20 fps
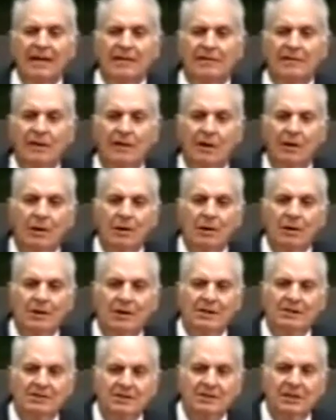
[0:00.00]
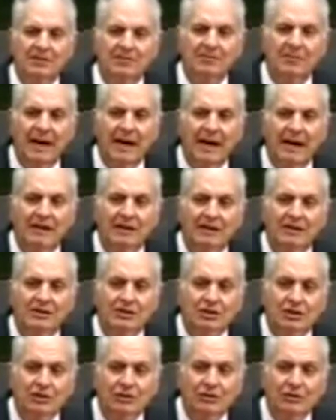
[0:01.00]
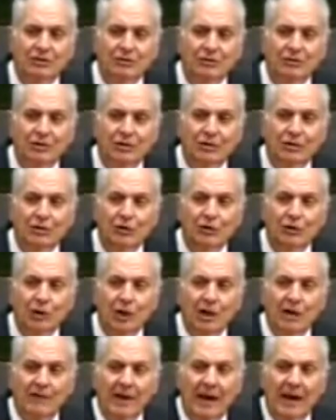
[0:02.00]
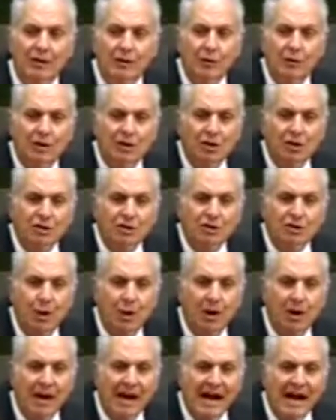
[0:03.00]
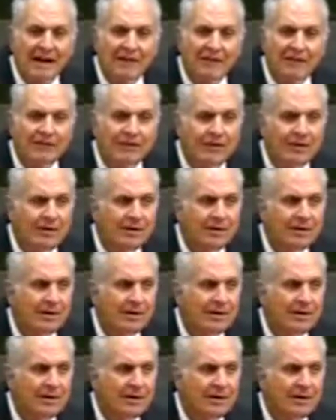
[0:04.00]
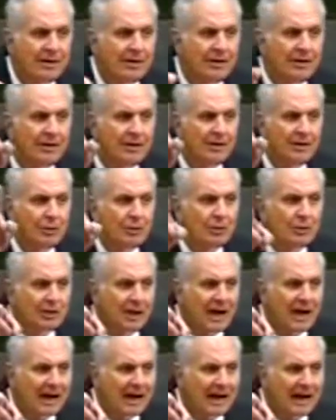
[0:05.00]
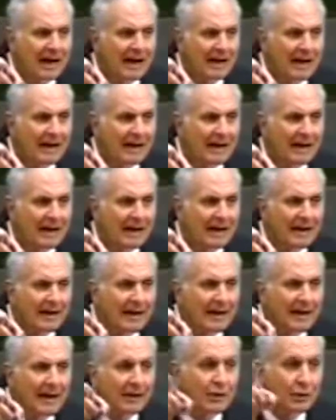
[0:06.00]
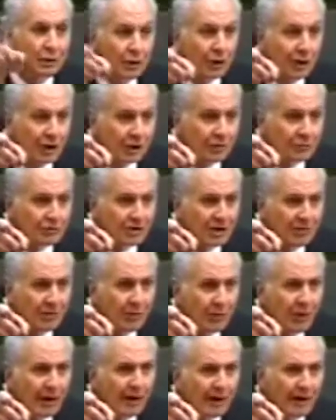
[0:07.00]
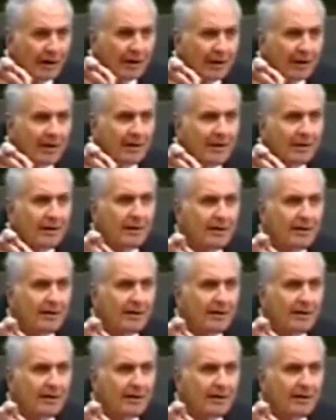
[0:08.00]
And if the Lord doesn't come back soon, you'll live out your little short life. You'll die and you're going to go somewhere.